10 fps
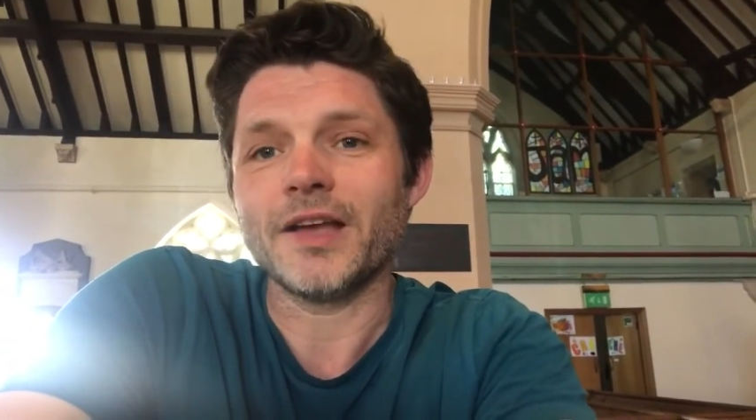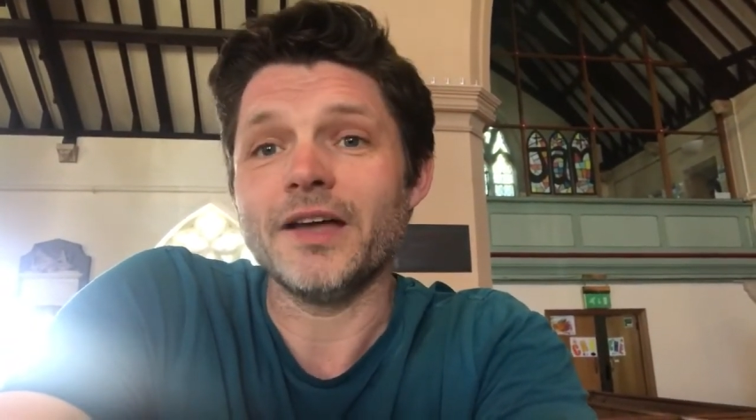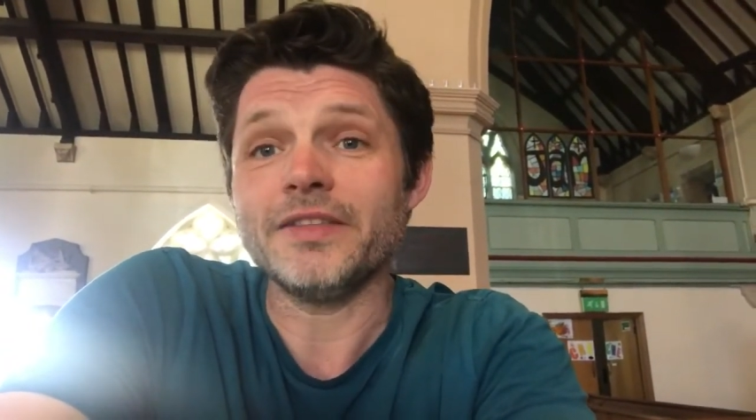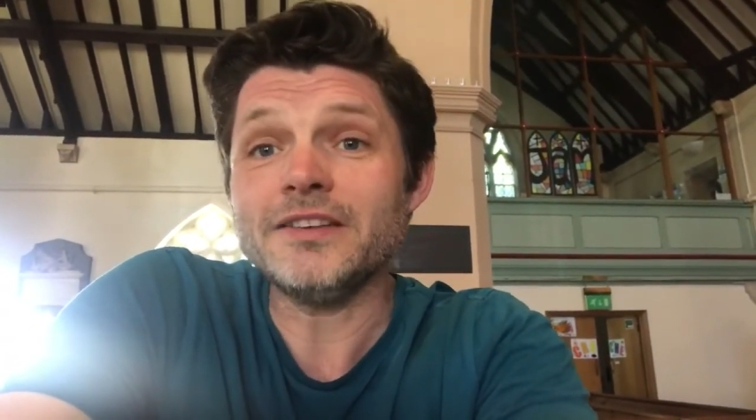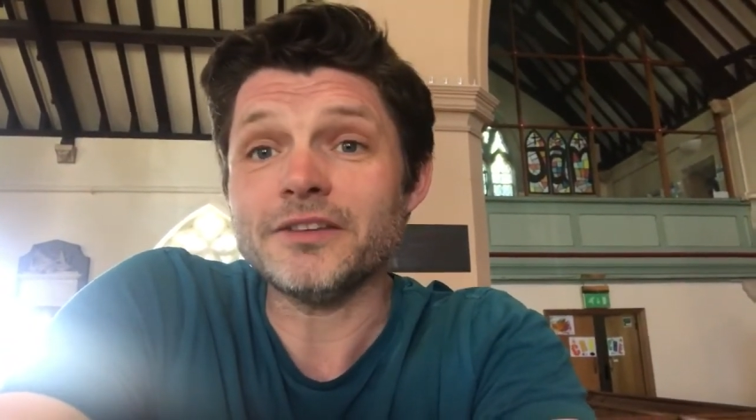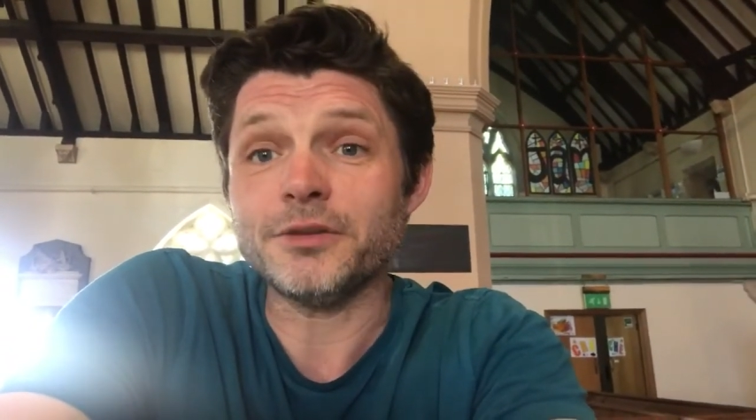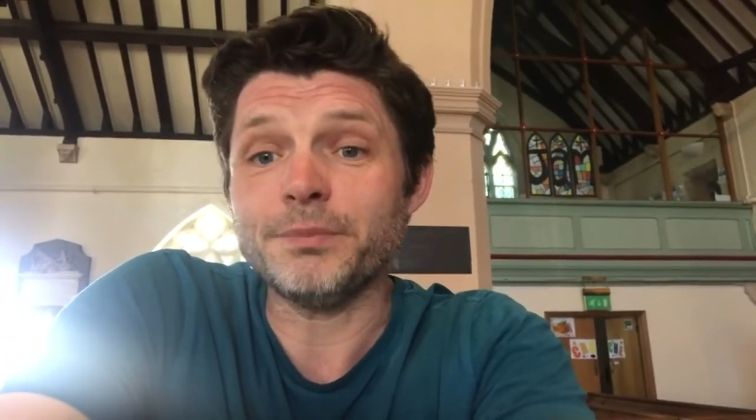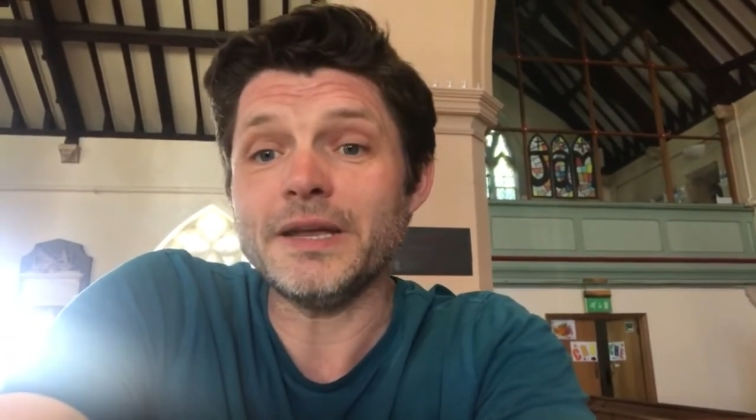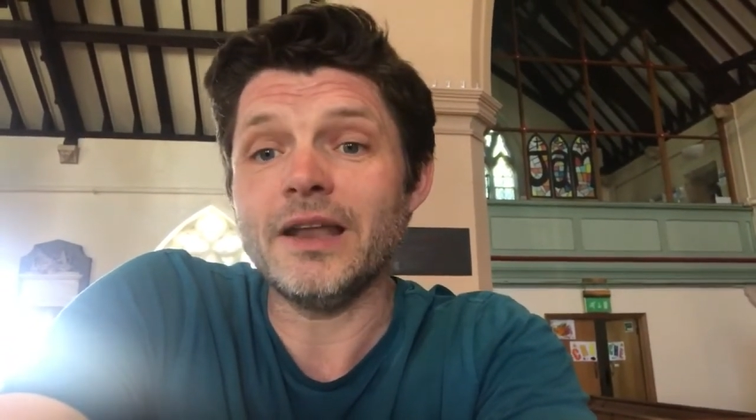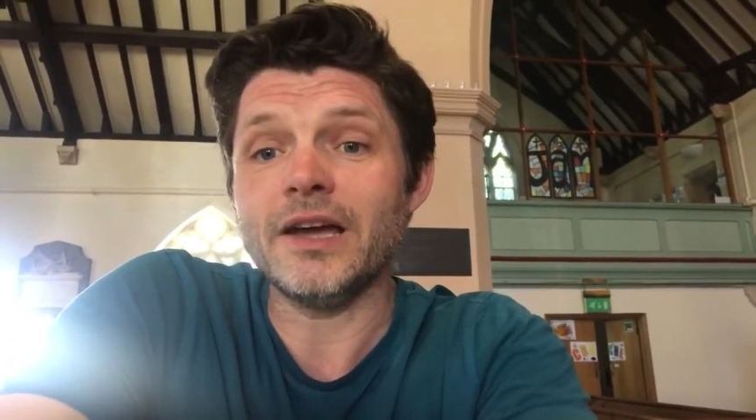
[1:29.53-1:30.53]
These are to
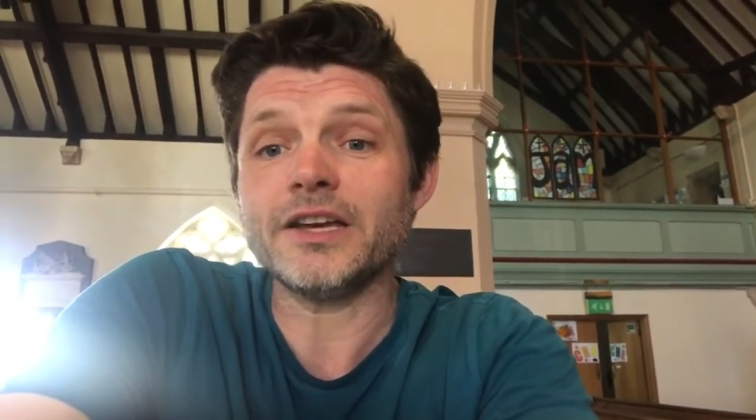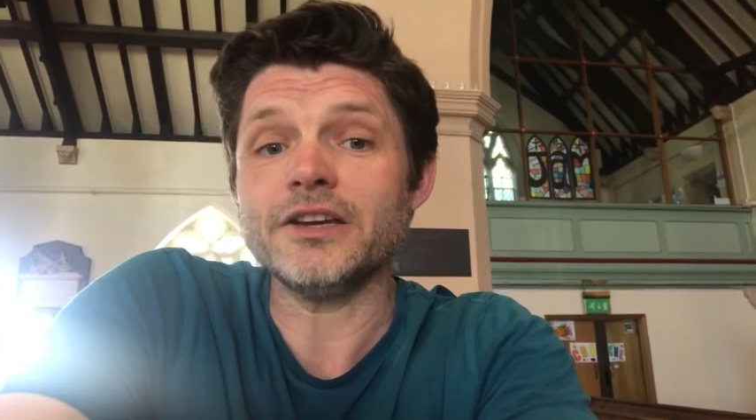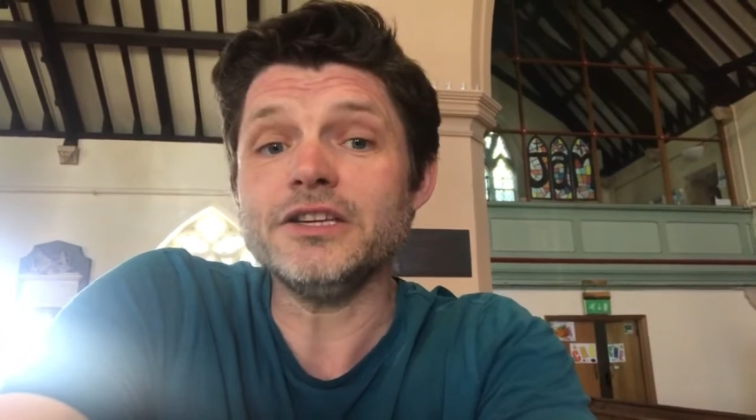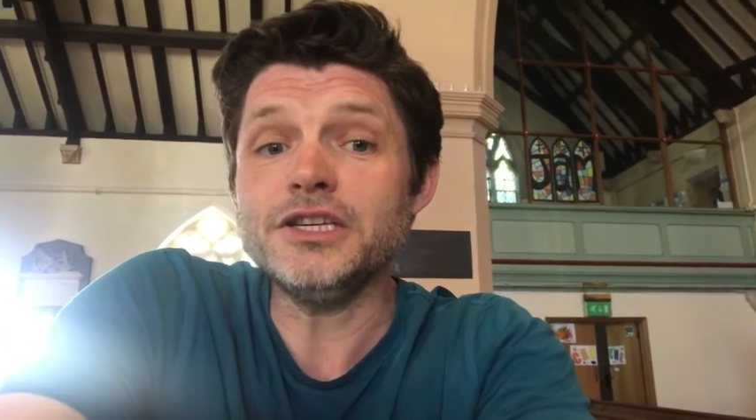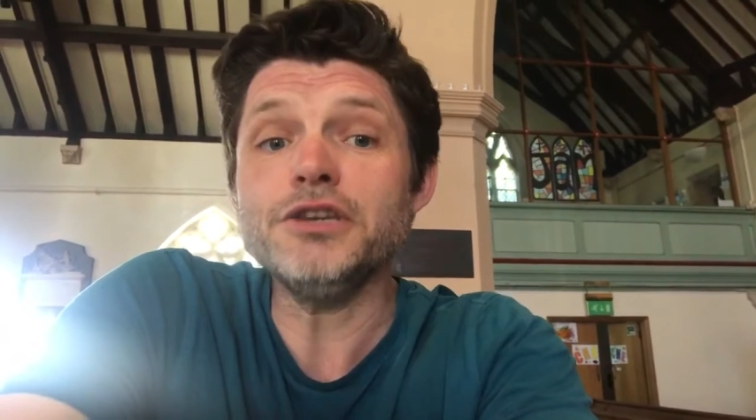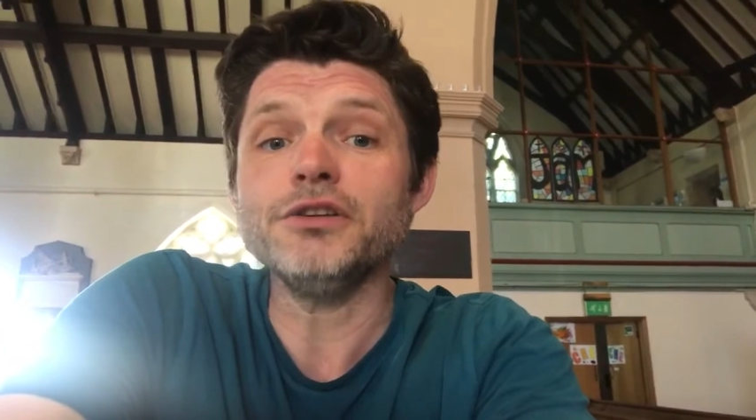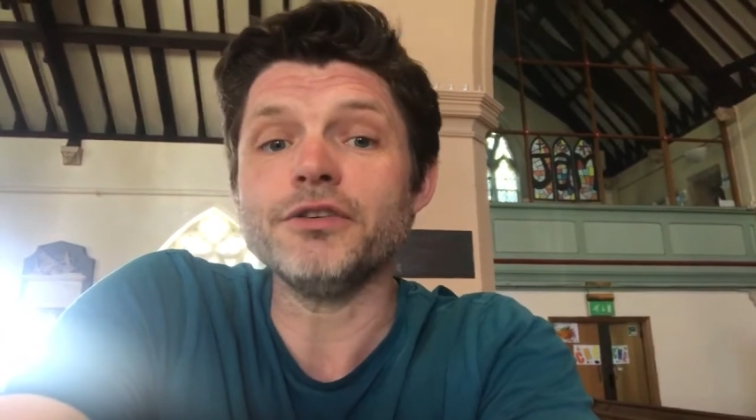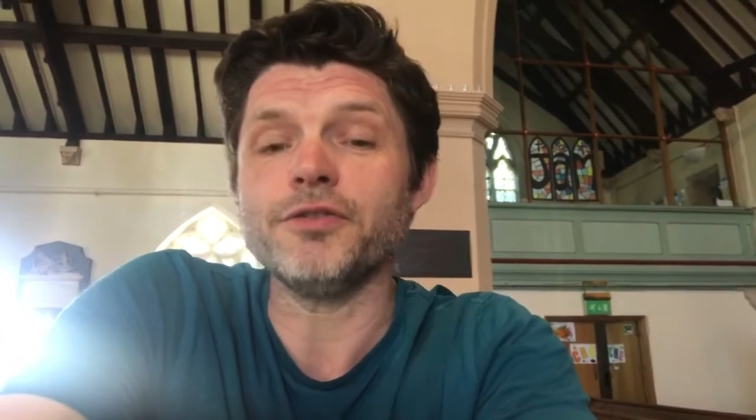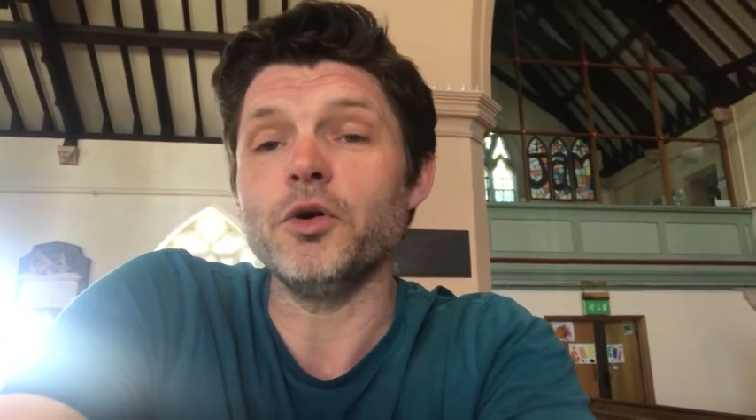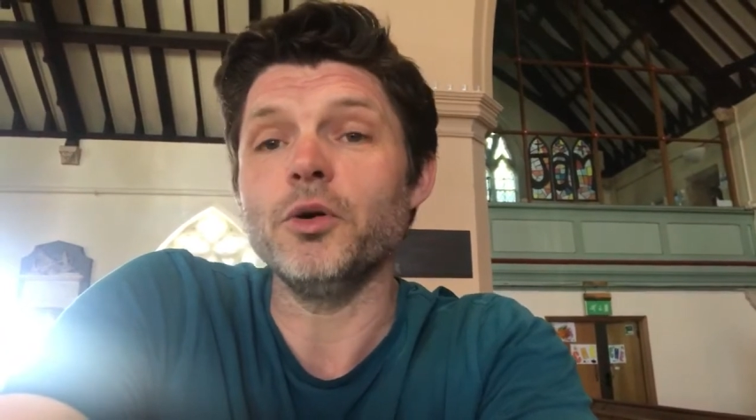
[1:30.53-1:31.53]
be like a
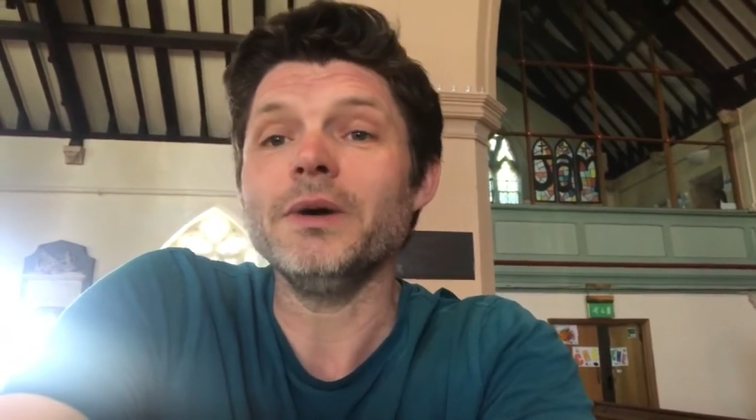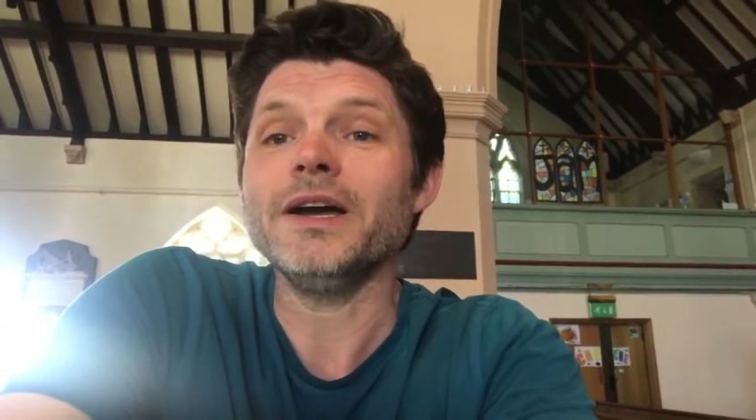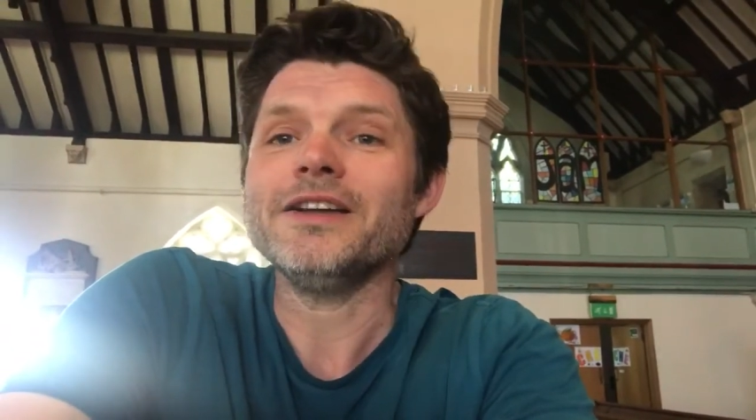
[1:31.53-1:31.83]
uniform